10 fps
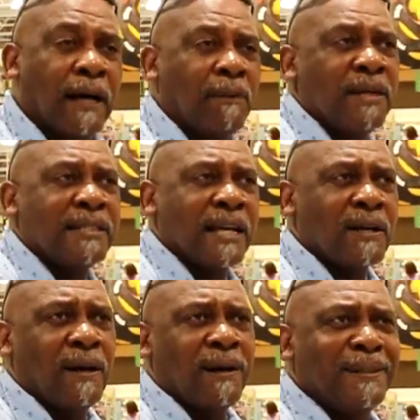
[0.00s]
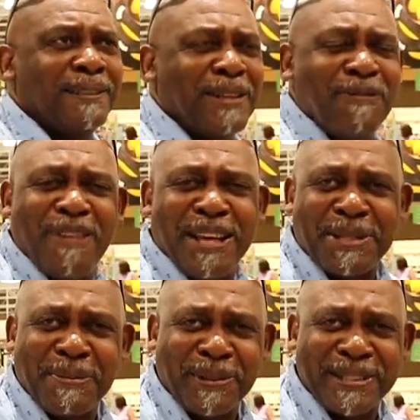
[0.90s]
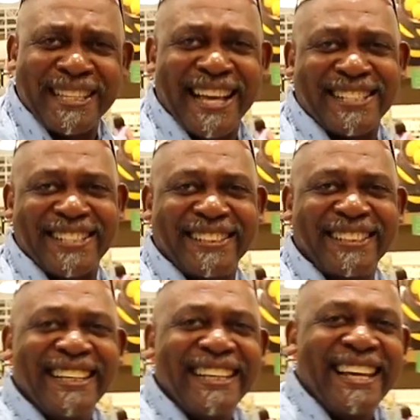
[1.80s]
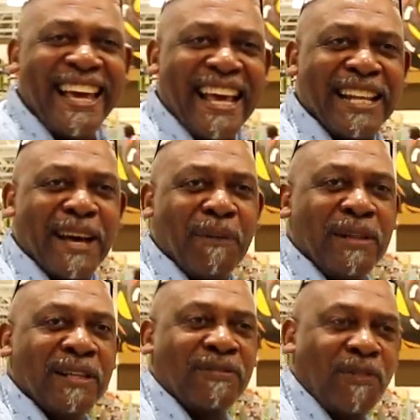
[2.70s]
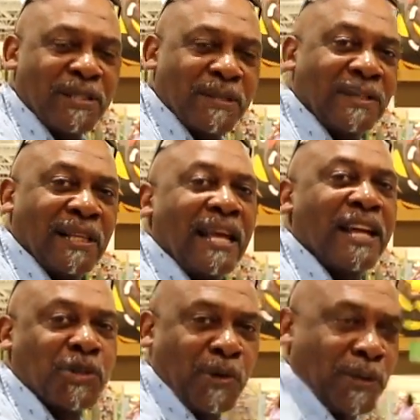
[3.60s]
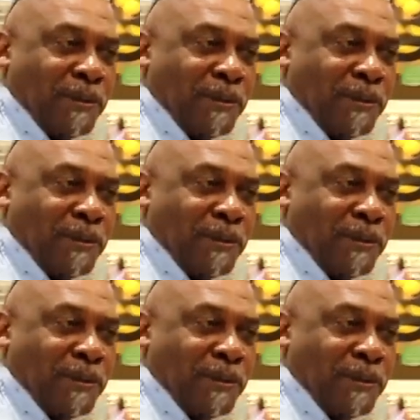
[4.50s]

what is that called? The vegetable section, and we look for some cilantro.